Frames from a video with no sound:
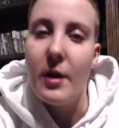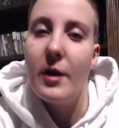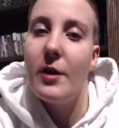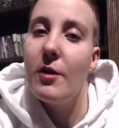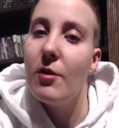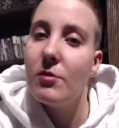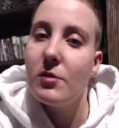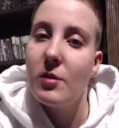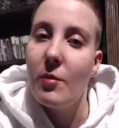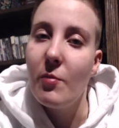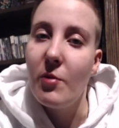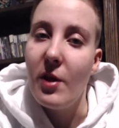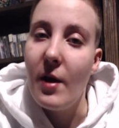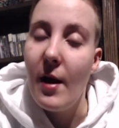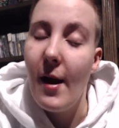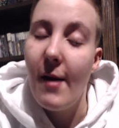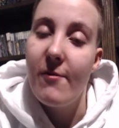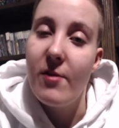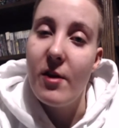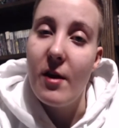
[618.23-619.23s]
I know some of the
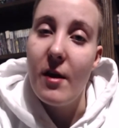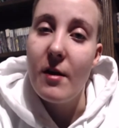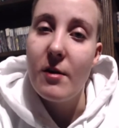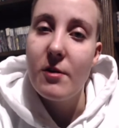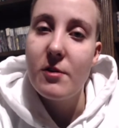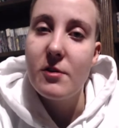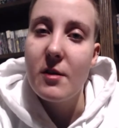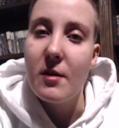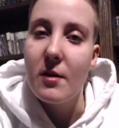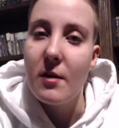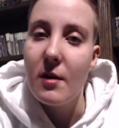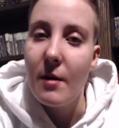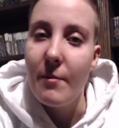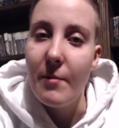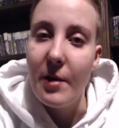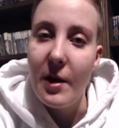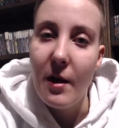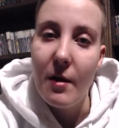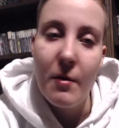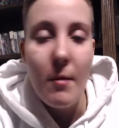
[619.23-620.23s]
heavy hitters that are
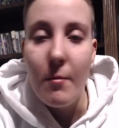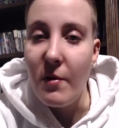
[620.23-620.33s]
coming out,